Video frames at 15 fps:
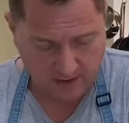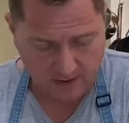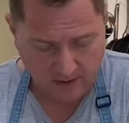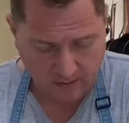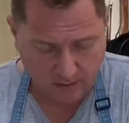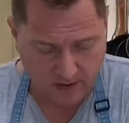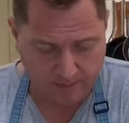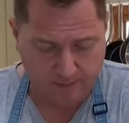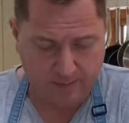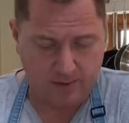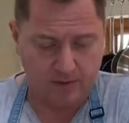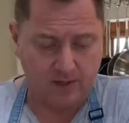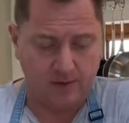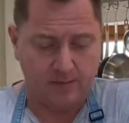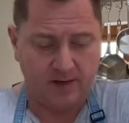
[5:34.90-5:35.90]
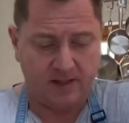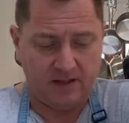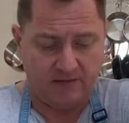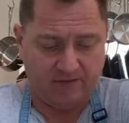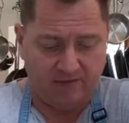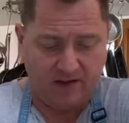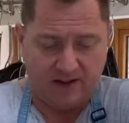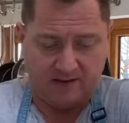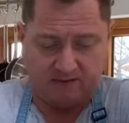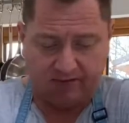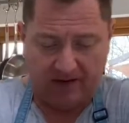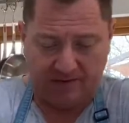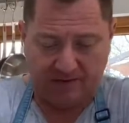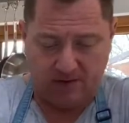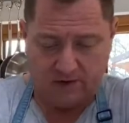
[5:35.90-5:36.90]
we put them in the flat
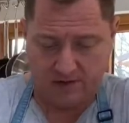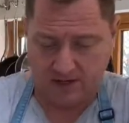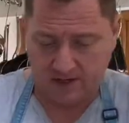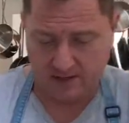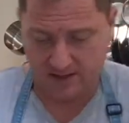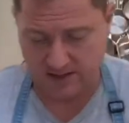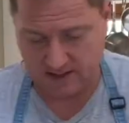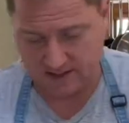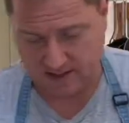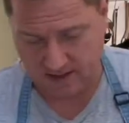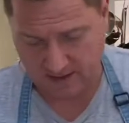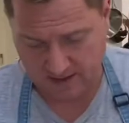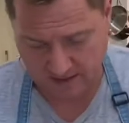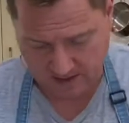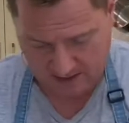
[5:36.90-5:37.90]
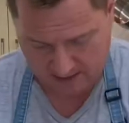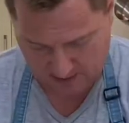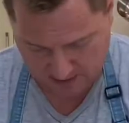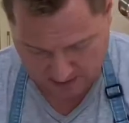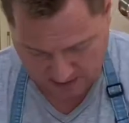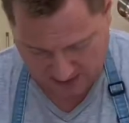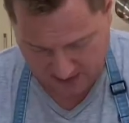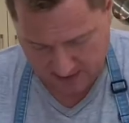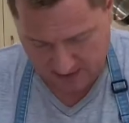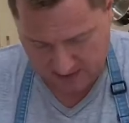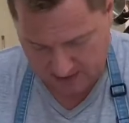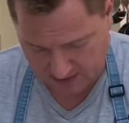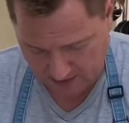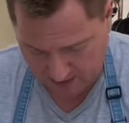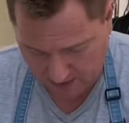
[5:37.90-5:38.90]
sieve. Look at this, look at
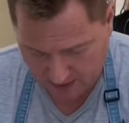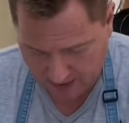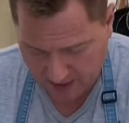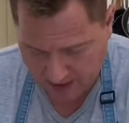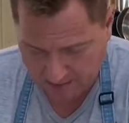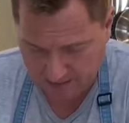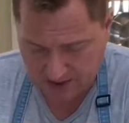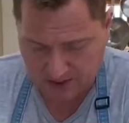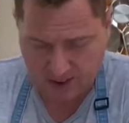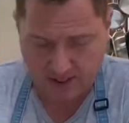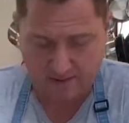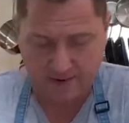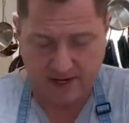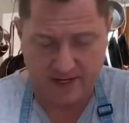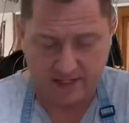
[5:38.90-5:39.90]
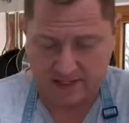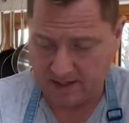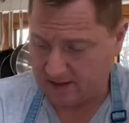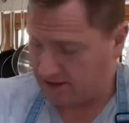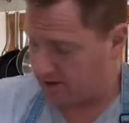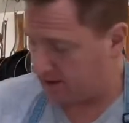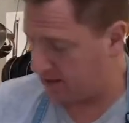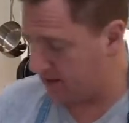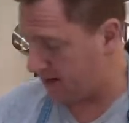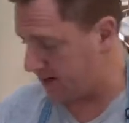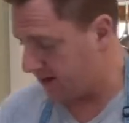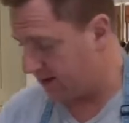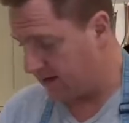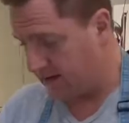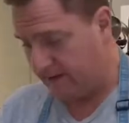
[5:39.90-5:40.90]
this. Look how much I made, look at
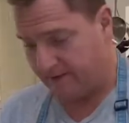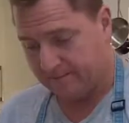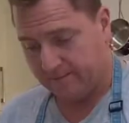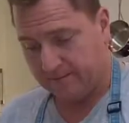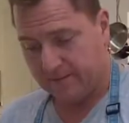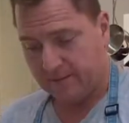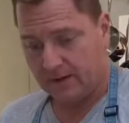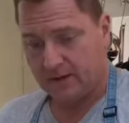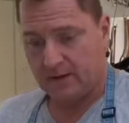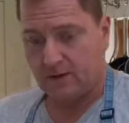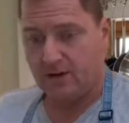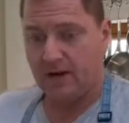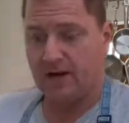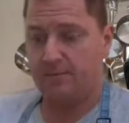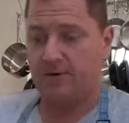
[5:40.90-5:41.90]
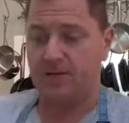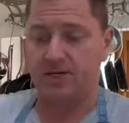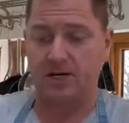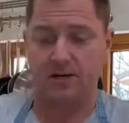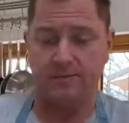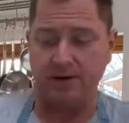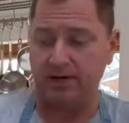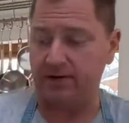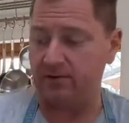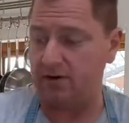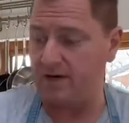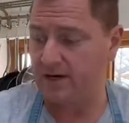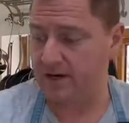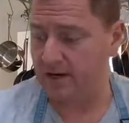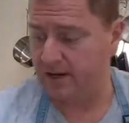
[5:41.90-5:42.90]
that. Look how much I made,
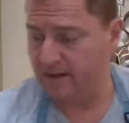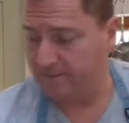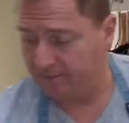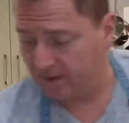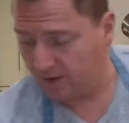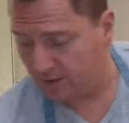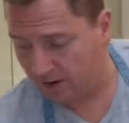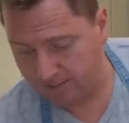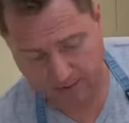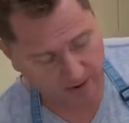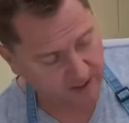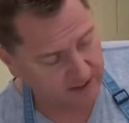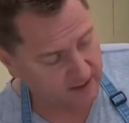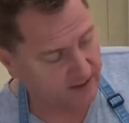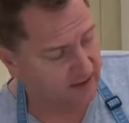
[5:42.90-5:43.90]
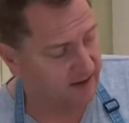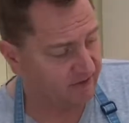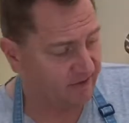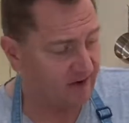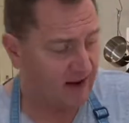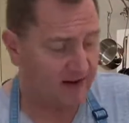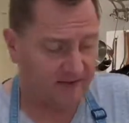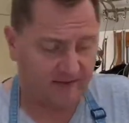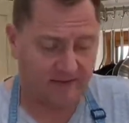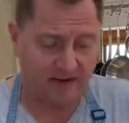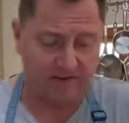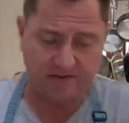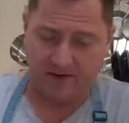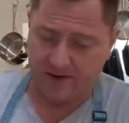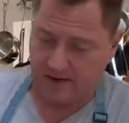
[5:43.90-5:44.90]
right. We put it in the flat
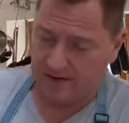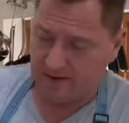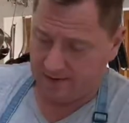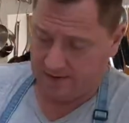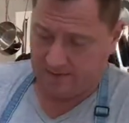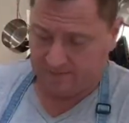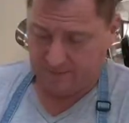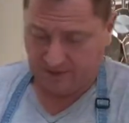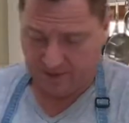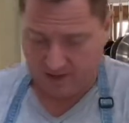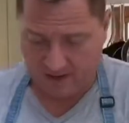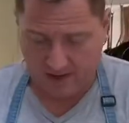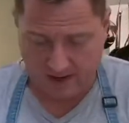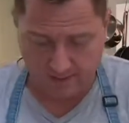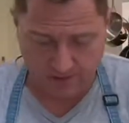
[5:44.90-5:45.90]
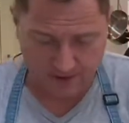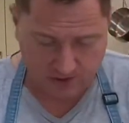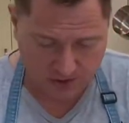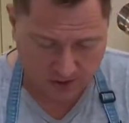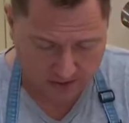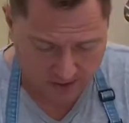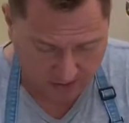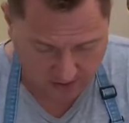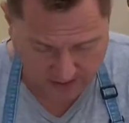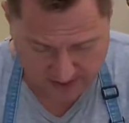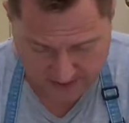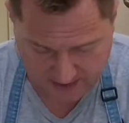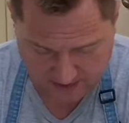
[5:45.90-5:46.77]
sieve. Let me show you, ladies